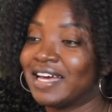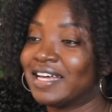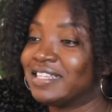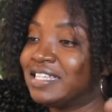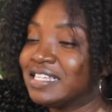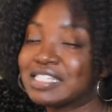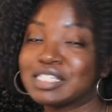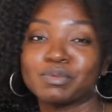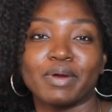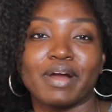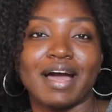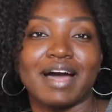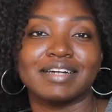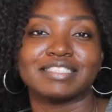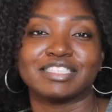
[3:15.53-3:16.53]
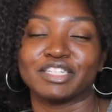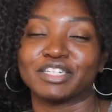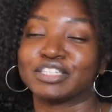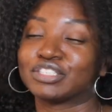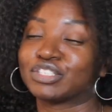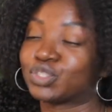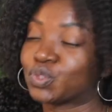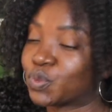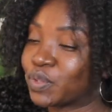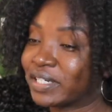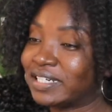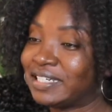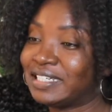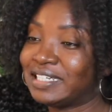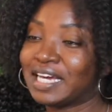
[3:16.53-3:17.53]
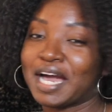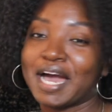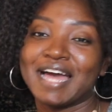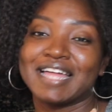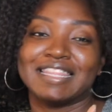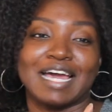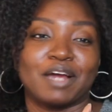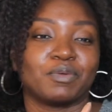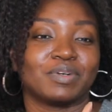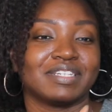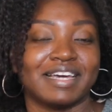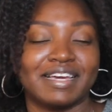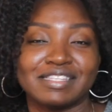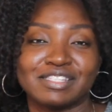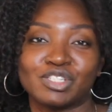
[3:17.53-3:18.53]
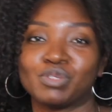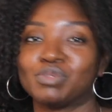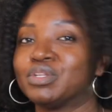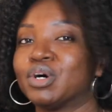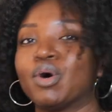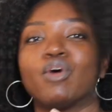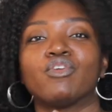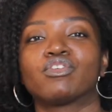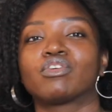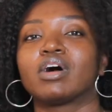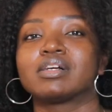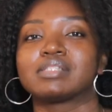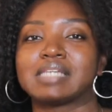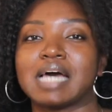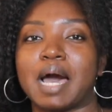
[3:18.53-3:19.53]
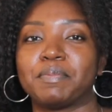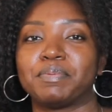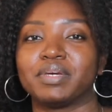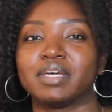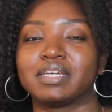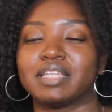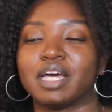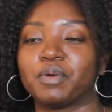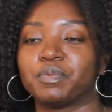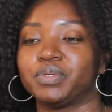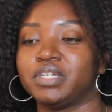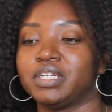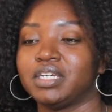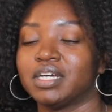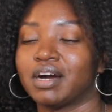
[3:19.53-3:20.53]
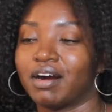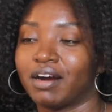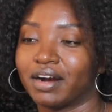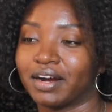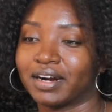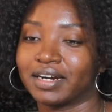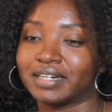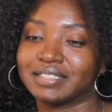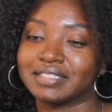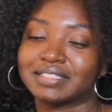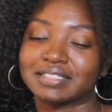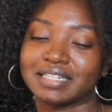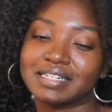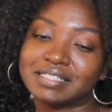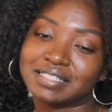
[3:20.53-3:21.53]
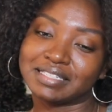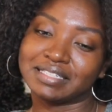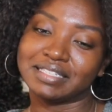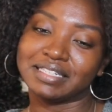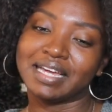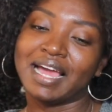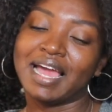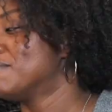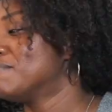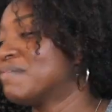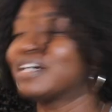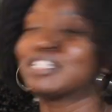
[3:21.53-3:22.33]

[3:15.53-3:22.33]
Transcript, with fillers: This is where I share a story that relates to the overall topic that we are discussing. My